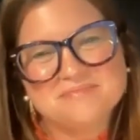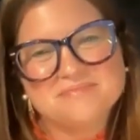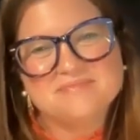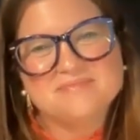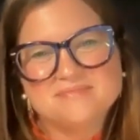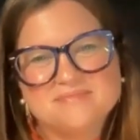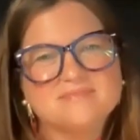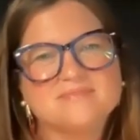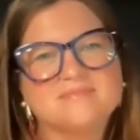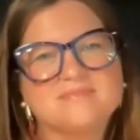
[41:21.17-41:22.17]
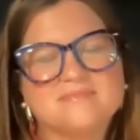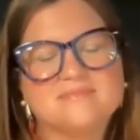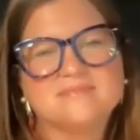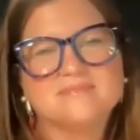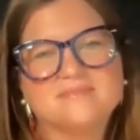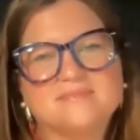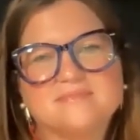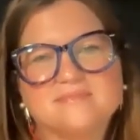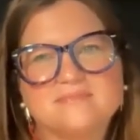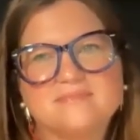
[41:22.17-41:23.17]

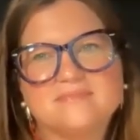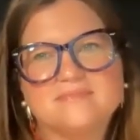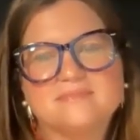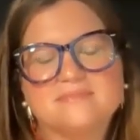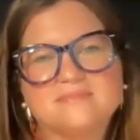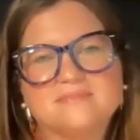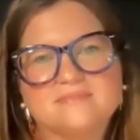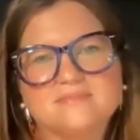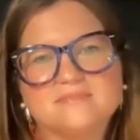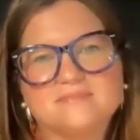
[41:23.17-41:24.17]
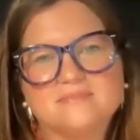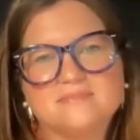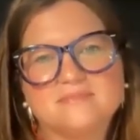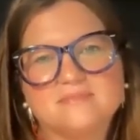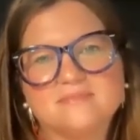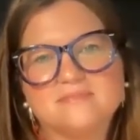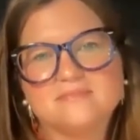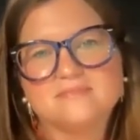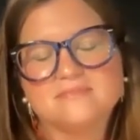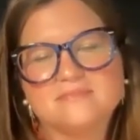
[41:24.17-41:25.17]

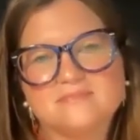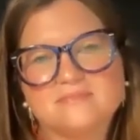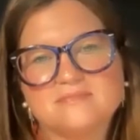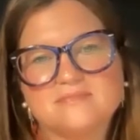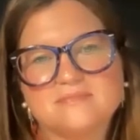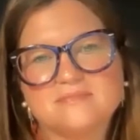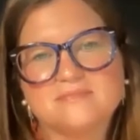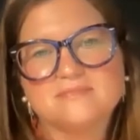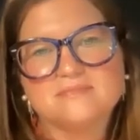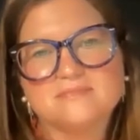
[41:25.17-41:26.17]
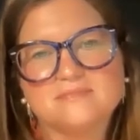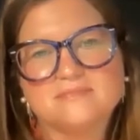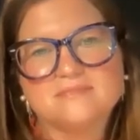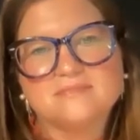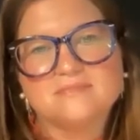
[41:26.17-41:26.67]
No words are spoken by the person on screen.